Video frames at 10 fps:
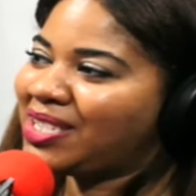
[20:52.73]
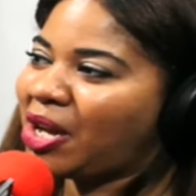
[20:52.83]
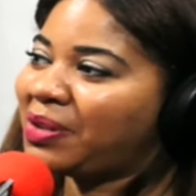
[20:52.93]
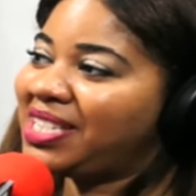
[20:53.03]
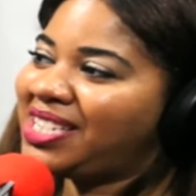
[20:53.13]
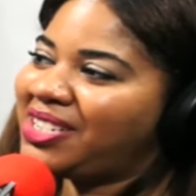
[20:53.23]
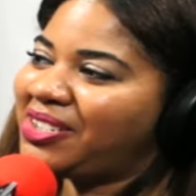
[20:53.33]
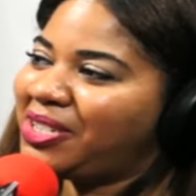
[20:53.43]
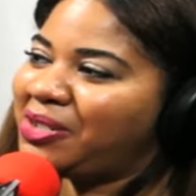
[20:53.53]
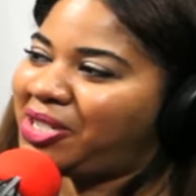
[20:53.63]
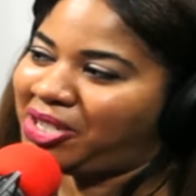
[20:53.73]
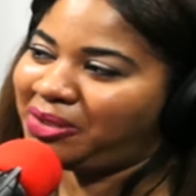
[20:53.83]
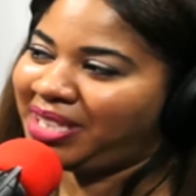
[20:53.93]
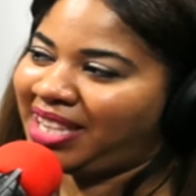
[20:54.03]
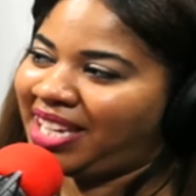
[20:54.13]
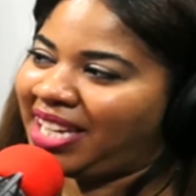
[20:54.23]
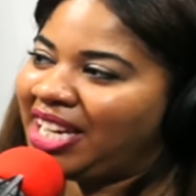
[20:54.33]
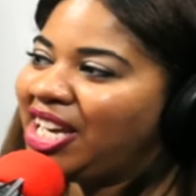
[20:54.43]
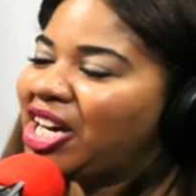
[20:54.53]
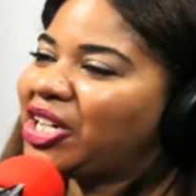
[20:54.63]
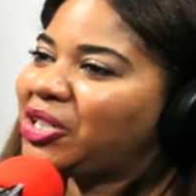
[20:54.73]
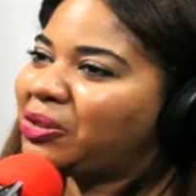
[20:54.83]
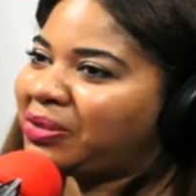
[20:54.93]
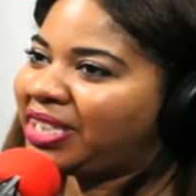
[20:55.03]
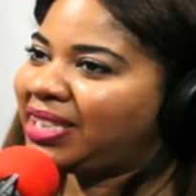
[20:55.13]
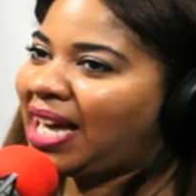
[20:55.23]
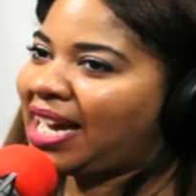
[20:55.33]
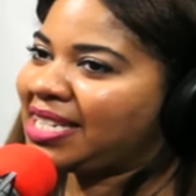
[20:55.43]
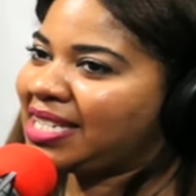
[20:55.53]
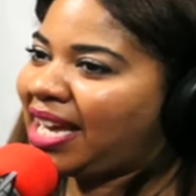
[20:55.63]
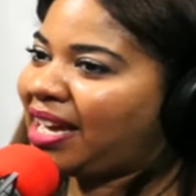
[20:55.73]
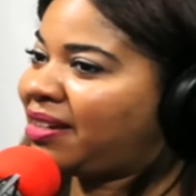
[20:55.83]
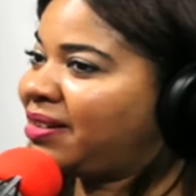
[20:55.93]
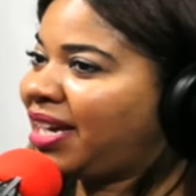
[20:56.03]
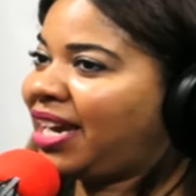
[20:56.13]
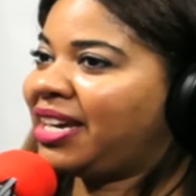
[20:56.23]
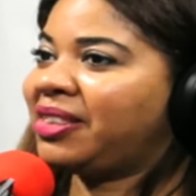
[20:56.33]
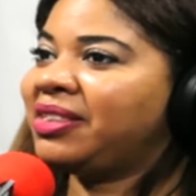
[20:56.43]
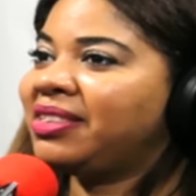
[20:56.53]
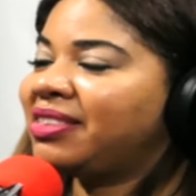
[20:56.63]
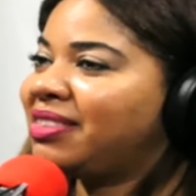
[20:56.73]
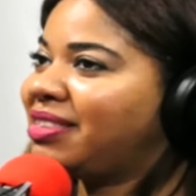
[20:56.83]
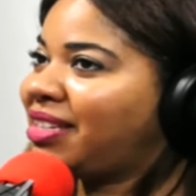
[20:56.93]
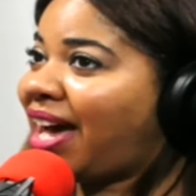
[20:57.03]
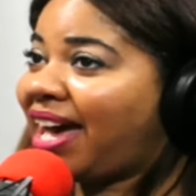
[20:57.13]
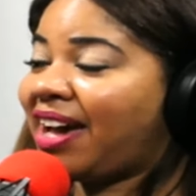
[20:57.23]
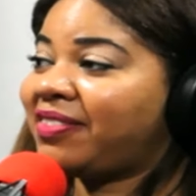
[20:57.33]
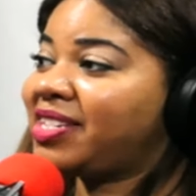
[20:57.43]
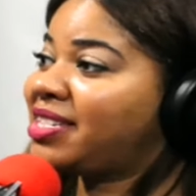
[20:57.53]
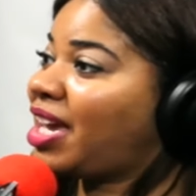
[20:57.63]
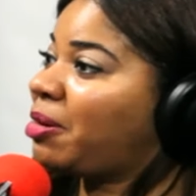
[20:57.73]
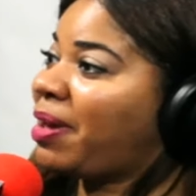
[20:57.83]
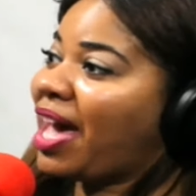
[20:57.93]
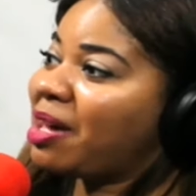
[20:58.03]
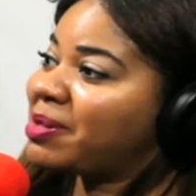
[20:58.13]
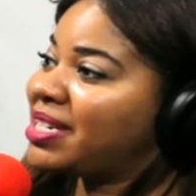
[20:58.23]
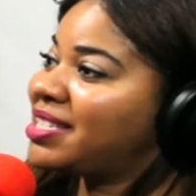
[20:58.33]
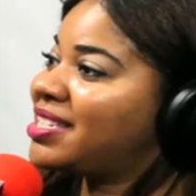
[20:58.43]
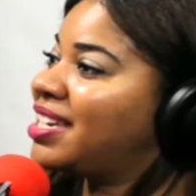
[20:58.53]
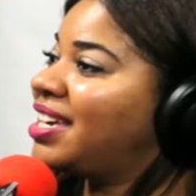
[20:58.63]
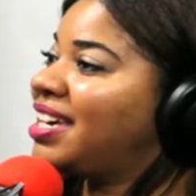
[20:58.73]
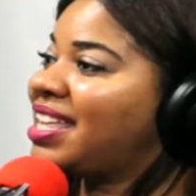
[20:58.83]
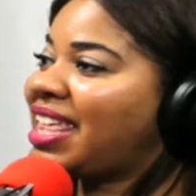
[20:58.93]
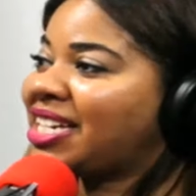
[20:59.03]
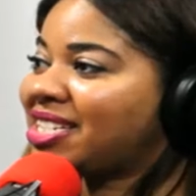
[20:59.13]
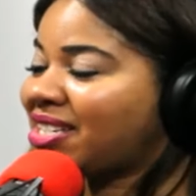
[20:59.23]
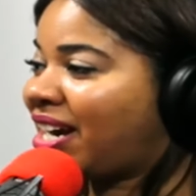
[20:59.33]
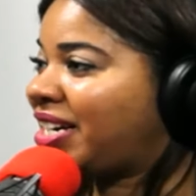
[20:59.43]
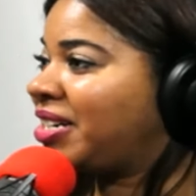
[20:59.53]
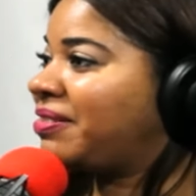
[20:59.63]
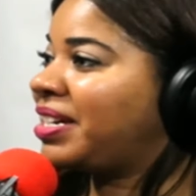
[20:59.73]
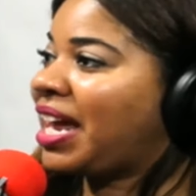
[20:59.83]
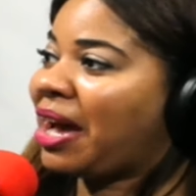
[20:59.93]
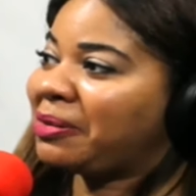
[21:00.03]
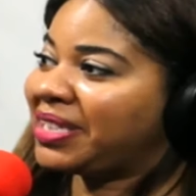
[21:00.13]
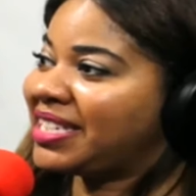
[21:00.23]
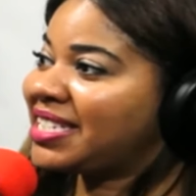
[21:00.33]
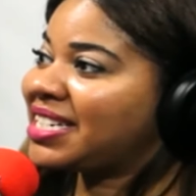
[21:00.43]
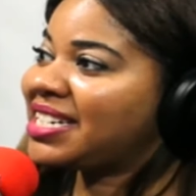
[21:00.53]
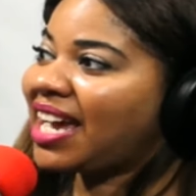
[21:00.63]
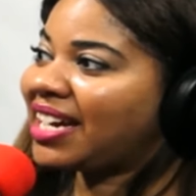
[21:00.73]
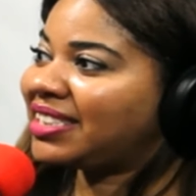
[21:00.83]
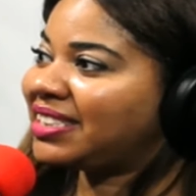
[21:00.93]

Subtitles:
so until you deal with it, you'll realize that, okay, I have the same habits that started when I was a child.